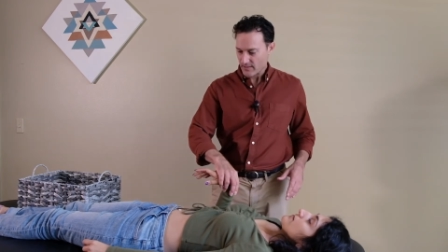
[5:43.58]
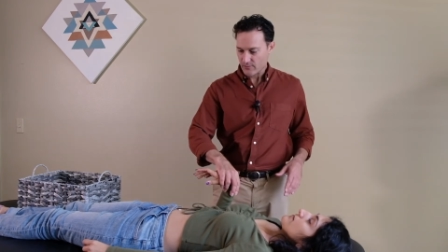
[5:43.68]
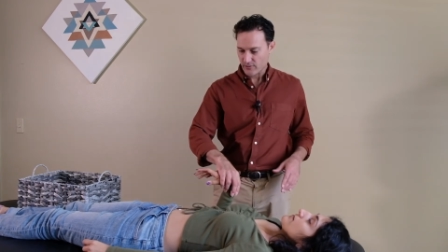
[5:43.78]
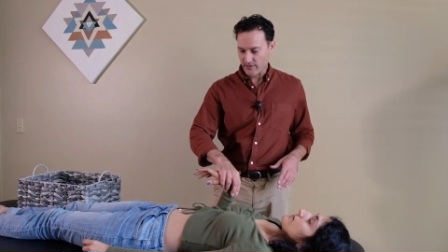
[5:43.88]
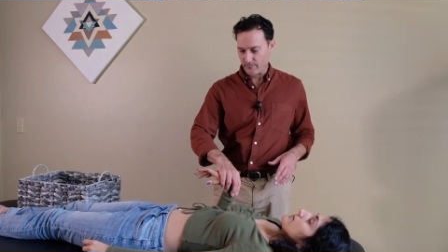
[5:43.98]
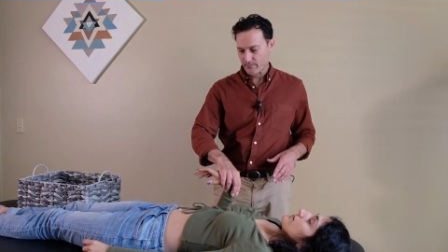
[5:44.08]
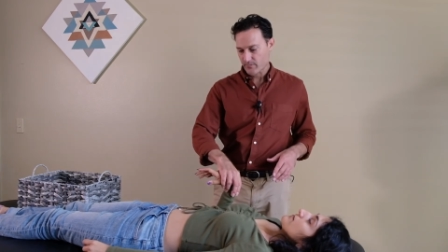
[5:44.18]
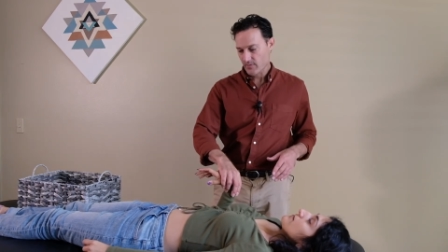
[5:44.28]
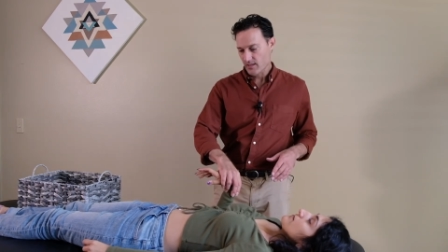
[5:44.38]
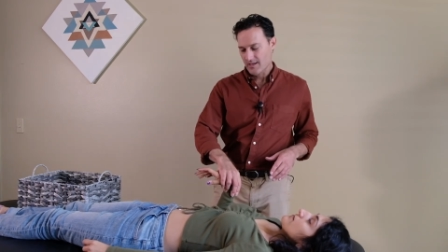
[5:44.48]
Great.
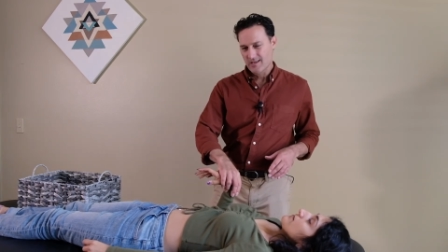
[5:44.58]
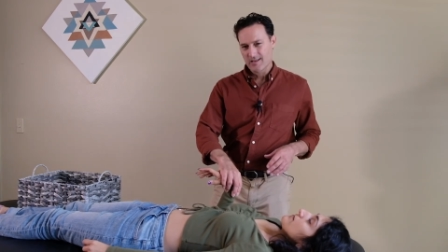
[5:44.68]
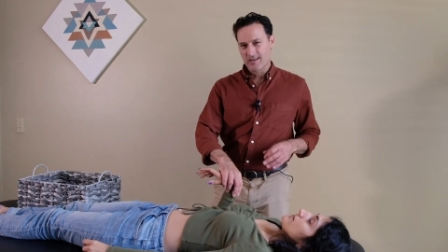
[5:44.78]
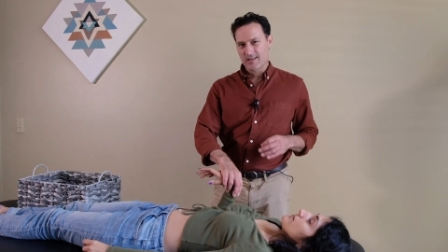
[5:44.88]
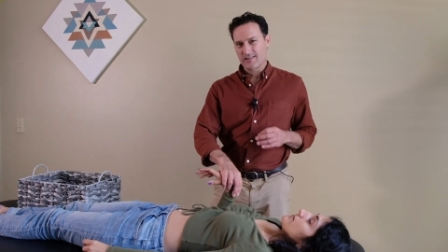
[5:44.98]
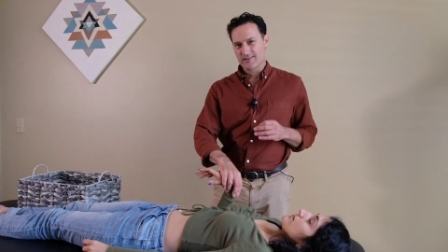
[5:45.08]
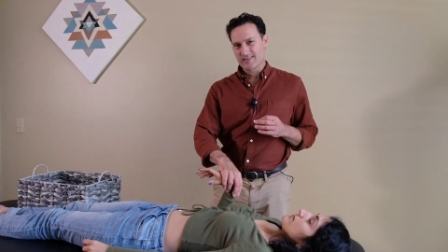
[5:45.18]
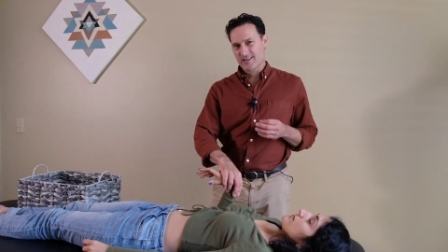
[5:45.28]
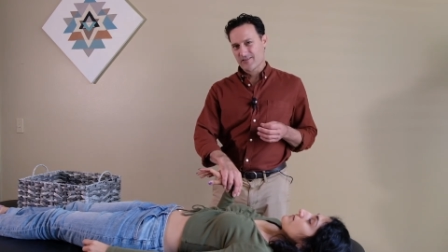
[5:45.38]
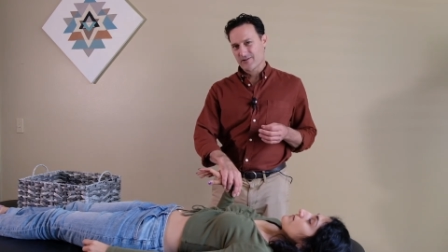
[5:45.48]
There's
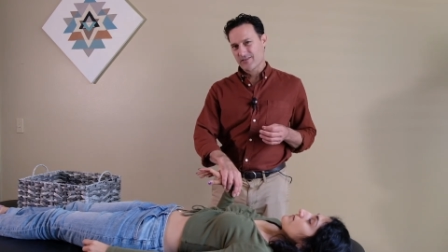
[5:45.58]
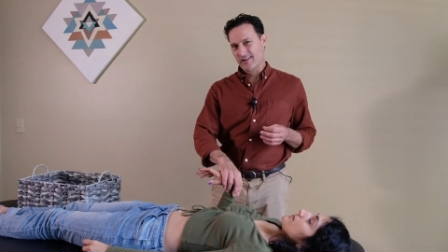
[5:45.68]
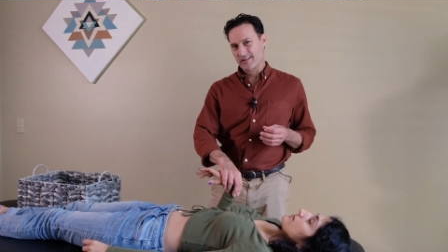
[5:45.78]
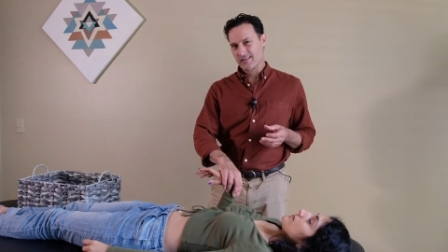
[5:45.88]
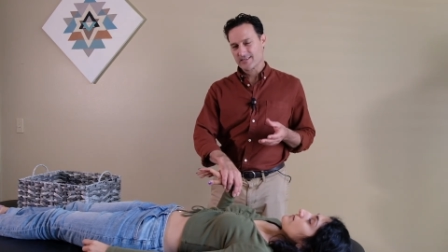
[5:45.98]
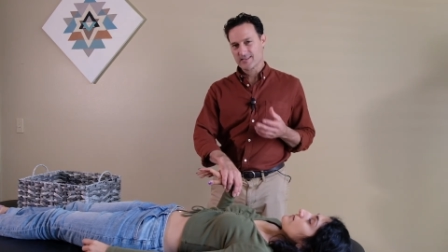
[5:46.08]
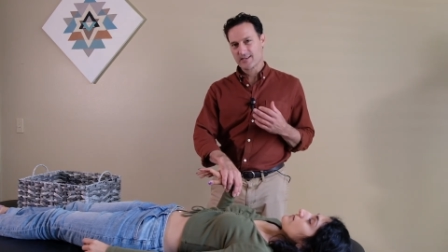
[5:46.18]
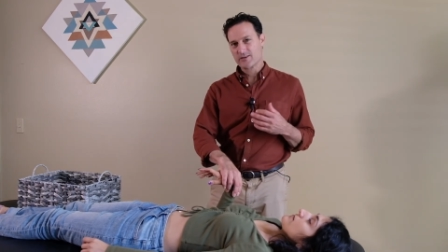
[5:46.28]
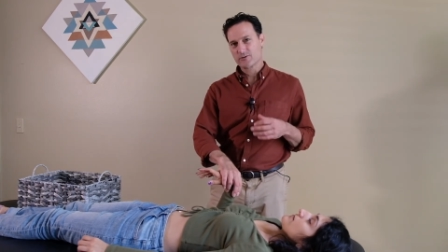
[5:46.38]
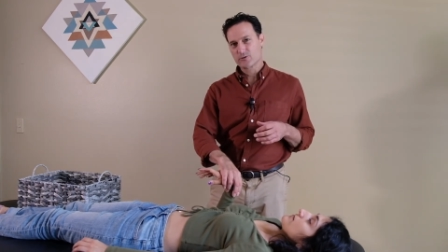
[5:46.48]
another thing. Let's
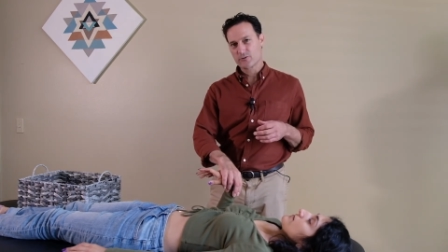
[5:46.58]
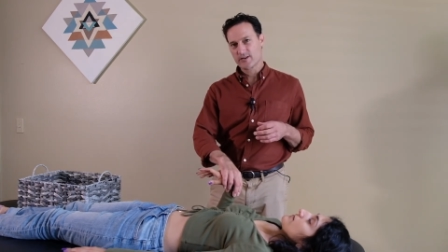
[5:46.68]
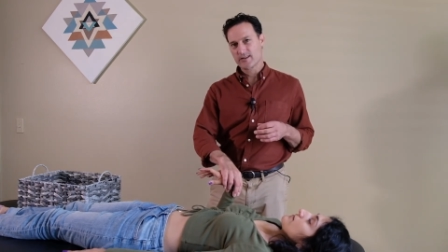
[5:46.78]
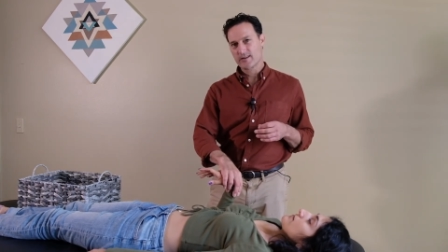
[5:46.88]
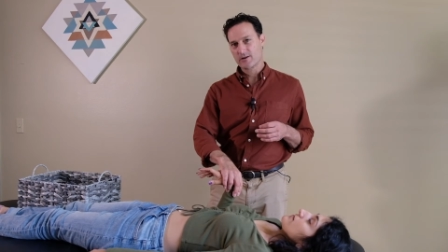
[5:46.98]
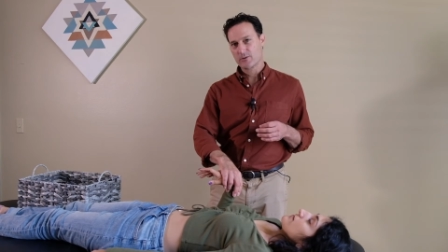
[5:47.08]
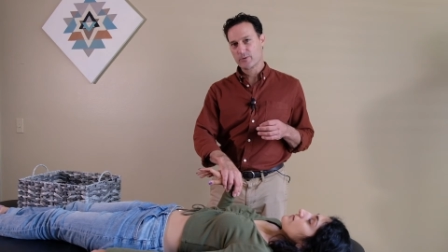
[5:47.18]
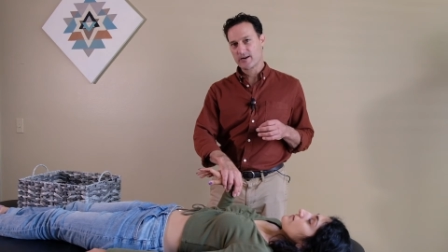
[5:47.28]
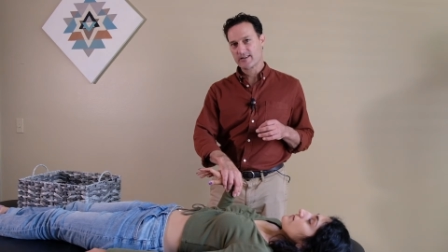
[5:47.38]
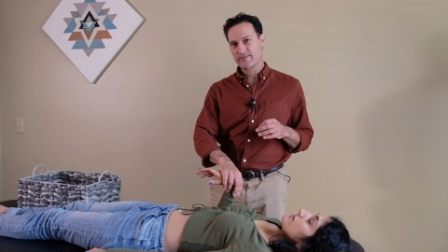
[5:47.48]
say you're treating her
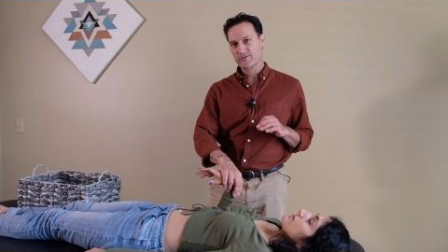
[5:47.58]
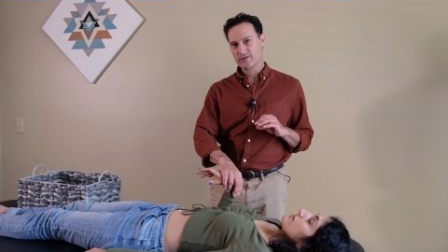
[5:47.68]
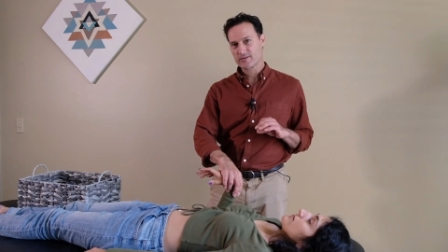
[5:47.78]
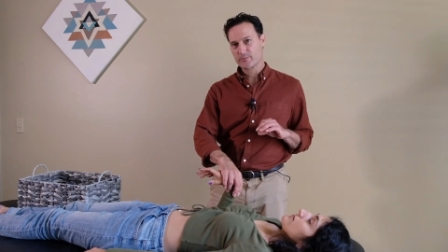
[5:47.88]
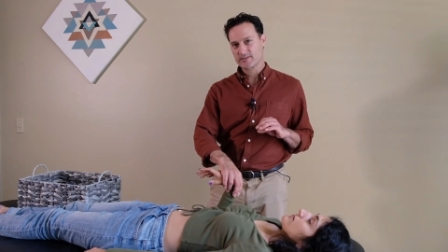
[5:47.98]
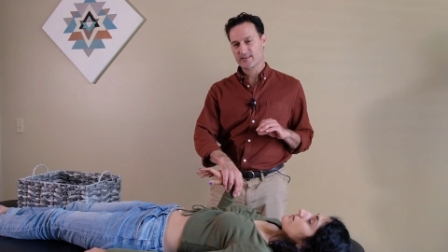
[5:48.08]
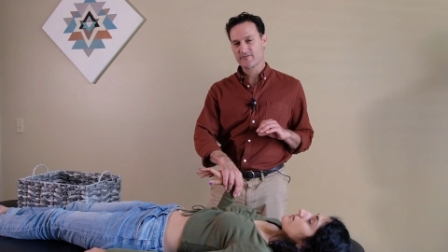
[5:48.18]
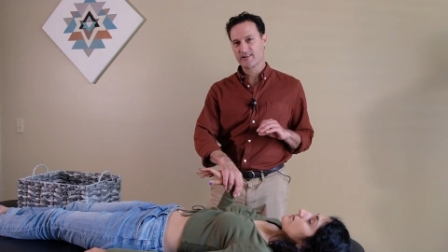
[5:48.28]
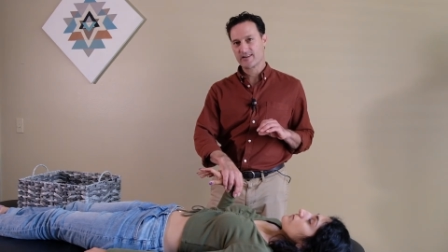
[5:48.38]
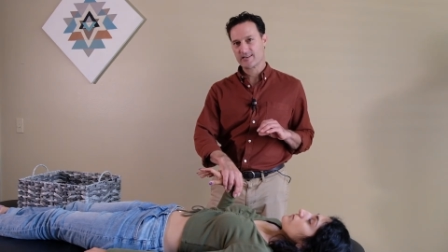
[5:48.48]
body for a
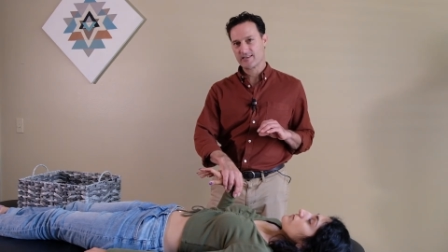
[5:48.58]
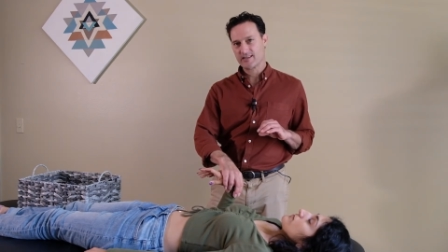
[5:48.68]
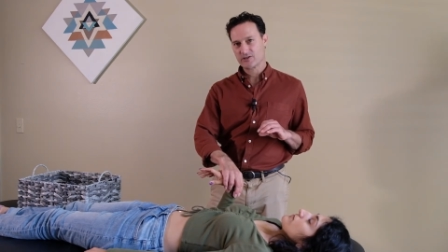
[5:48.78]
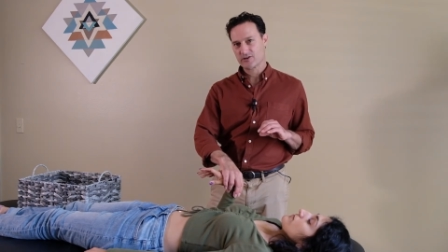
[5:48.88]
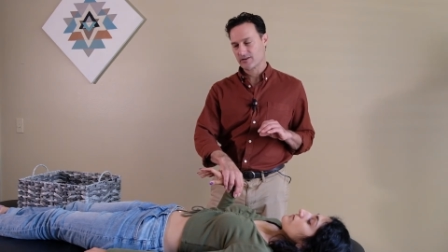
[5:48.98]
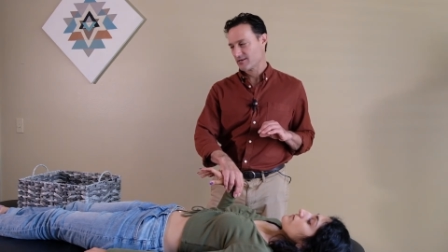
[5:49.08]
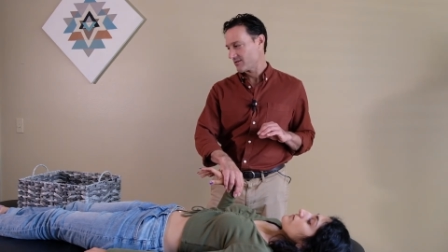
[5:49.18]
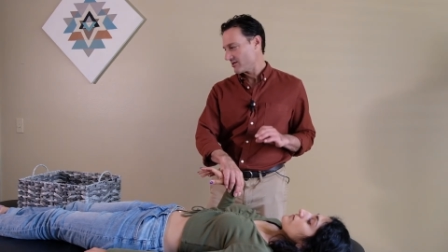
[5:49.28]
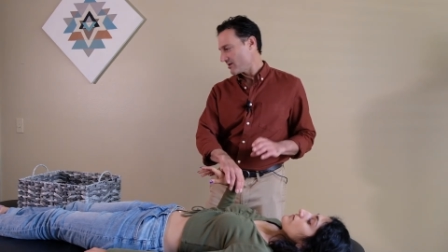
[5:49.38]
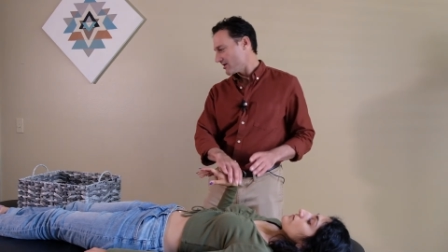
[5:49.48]
specific condition.
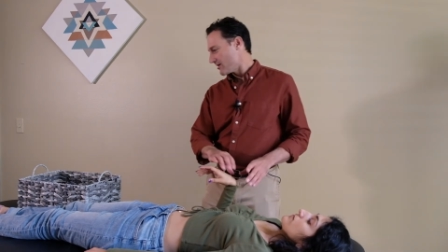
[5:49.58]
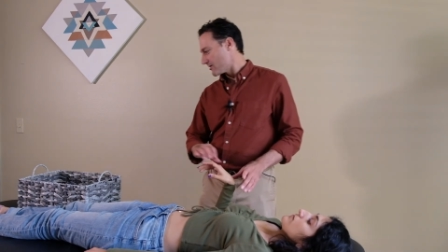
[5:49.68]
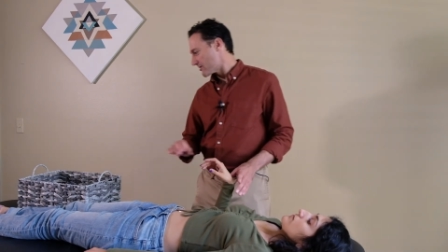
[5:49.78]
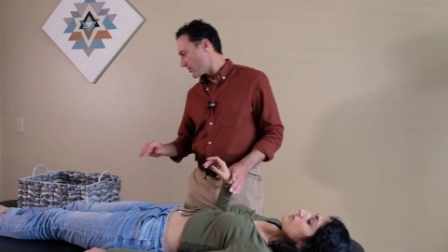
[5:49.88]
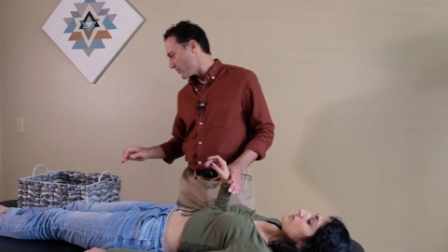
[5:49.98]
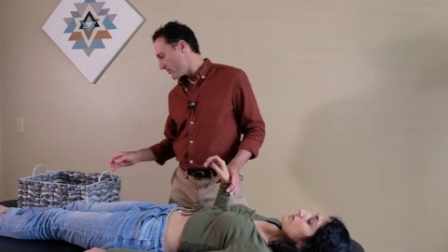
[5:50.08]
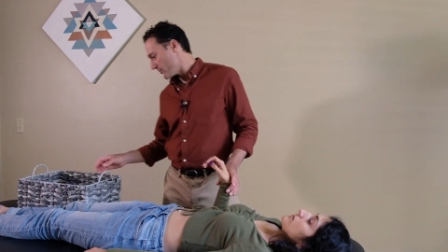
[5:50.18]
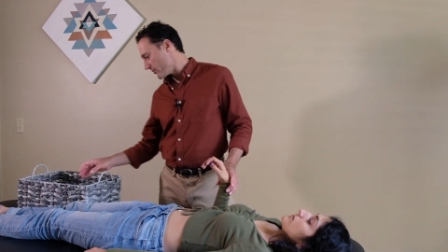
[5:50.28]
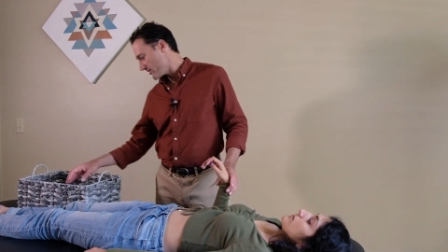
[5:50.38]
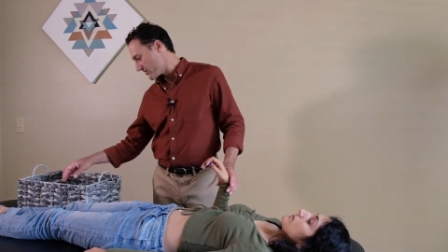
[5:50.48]
So
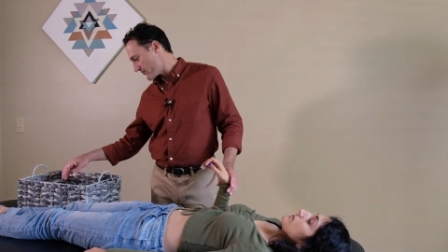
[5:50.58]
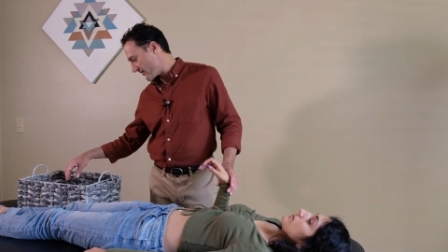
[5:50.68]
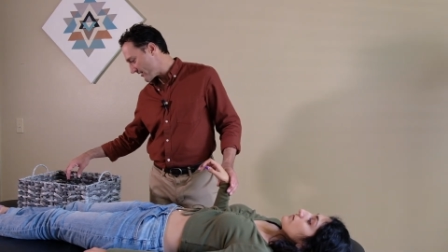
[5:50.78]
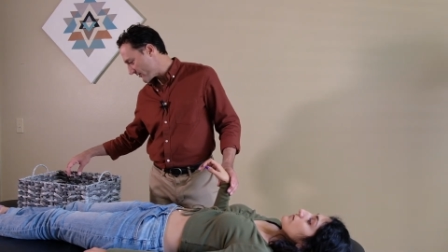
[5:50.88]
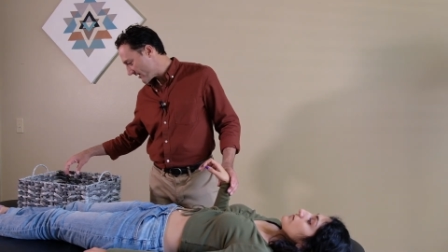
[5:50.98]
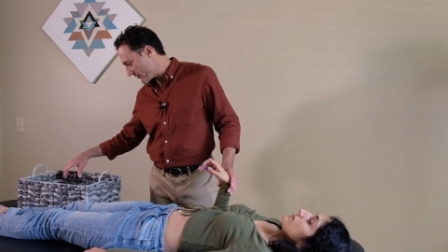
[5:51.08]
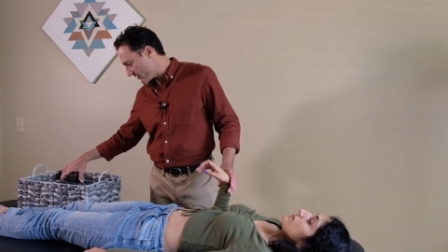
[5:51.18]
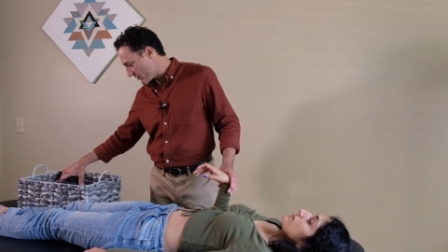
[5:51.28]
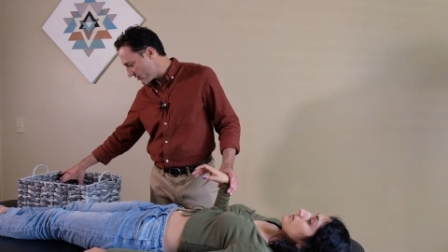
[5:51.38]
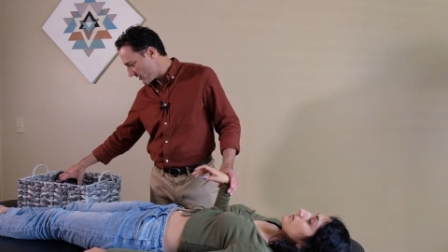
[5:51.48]
we just found out
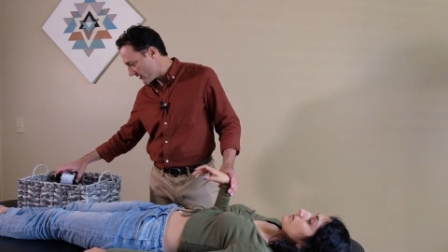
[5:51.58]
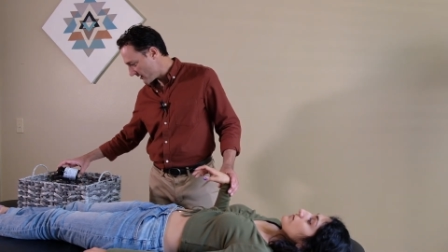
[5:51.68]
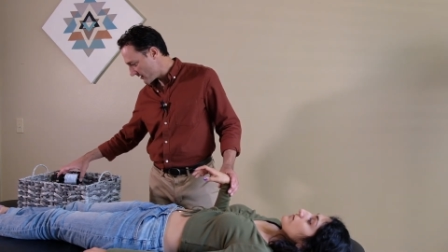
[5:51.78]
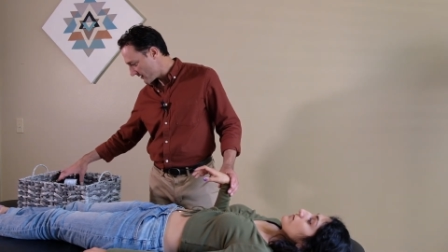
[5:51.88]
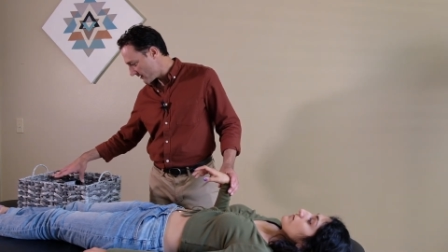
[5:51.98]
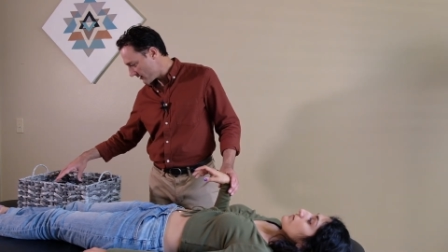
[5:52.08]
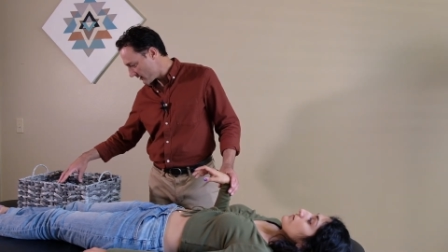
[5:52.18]
that she needed